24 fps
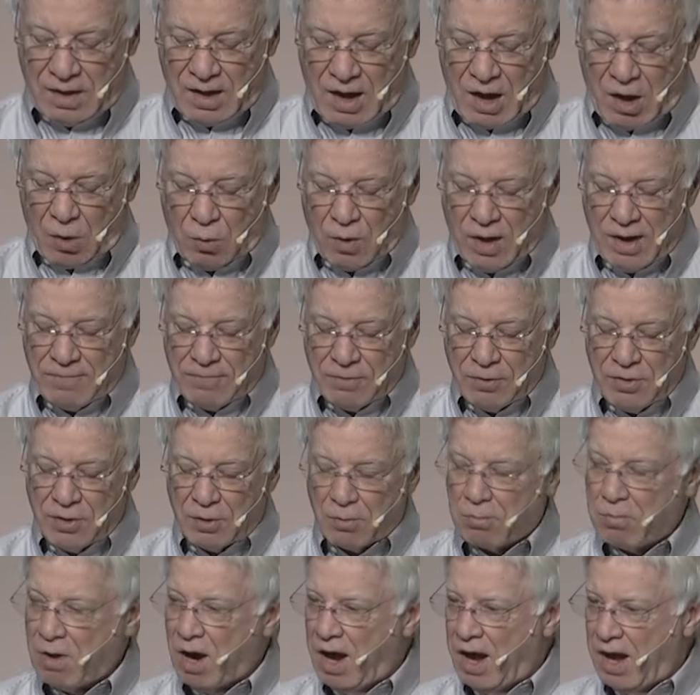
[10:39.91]
However,
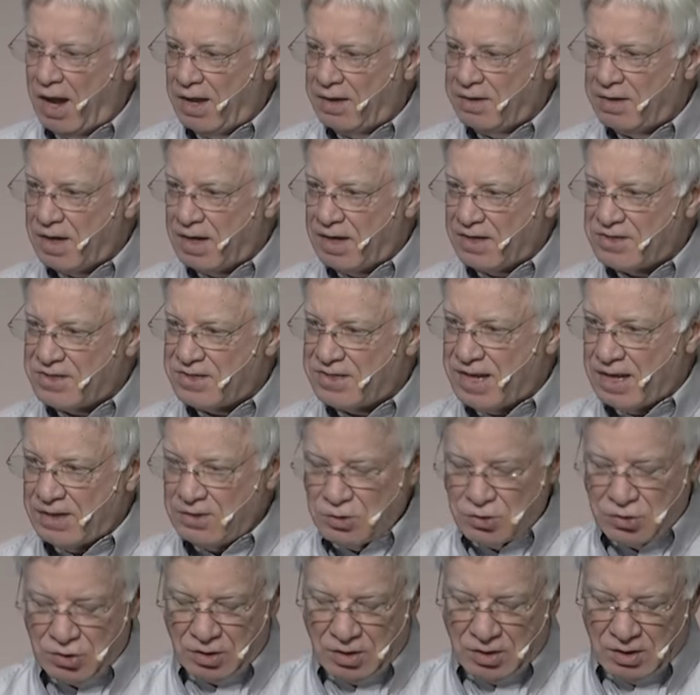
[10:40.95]
the rod
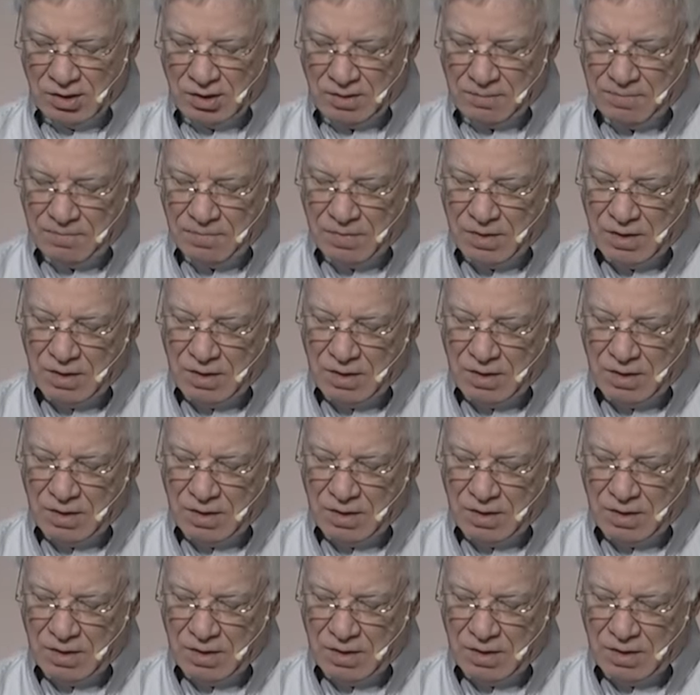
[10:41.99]
essentially